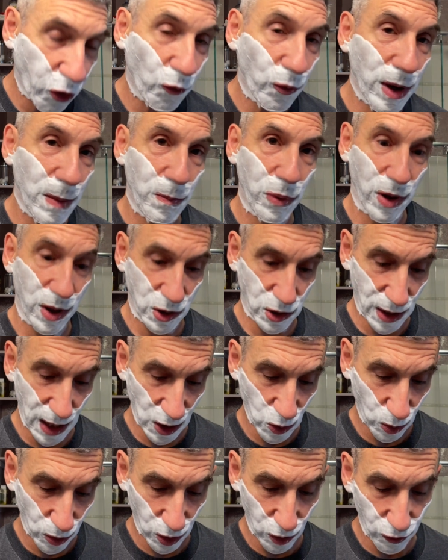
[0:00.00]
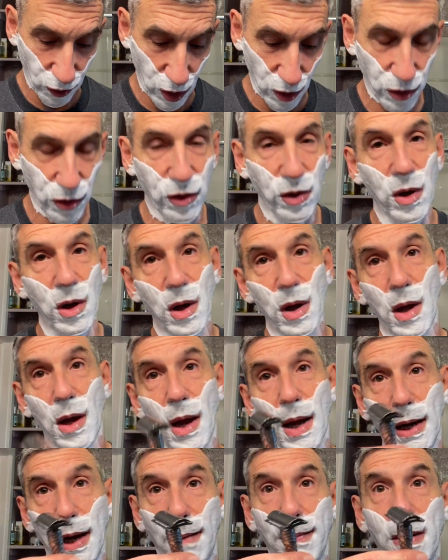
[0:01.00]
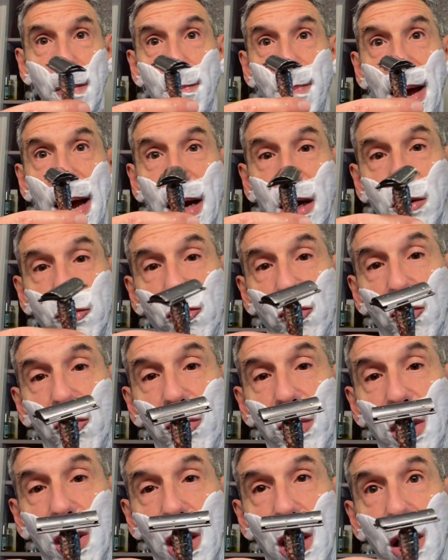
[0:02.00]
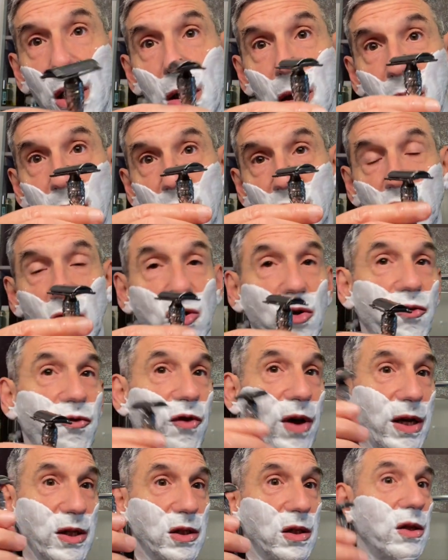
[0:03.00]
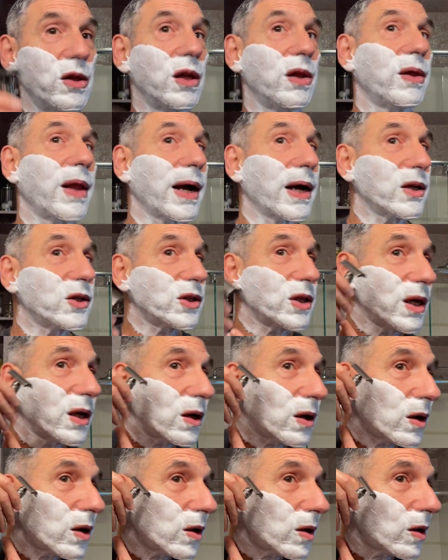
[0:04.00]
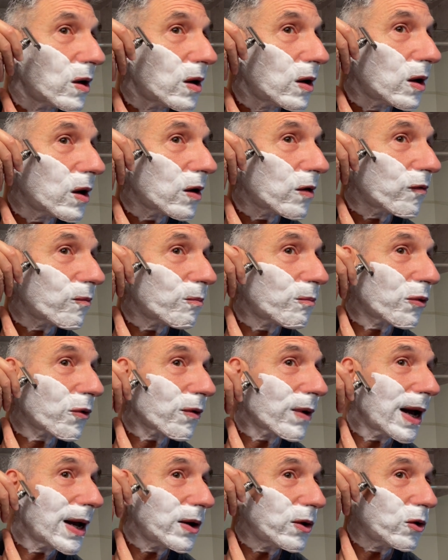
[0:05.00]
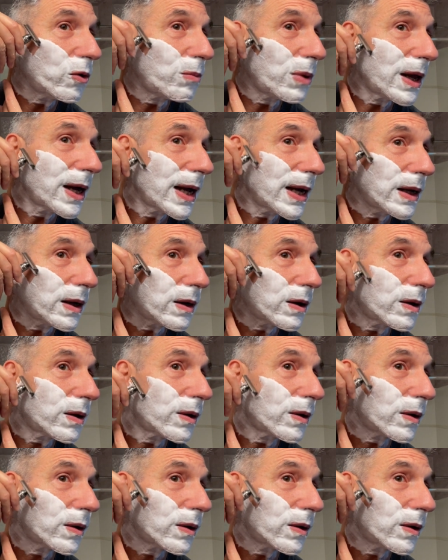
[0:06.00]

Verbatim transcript: Three plus days worth of growth coming back to the uh, chisel face, the Legacy, brand new blade.